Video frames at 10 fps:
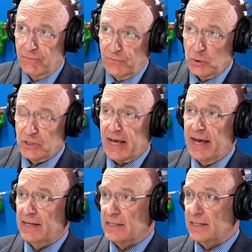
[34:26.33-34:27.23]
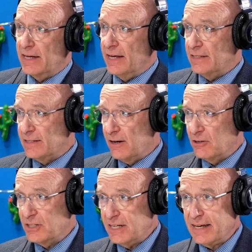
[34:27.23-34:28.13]
first guess against our
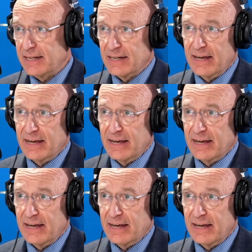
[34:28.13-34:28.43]
second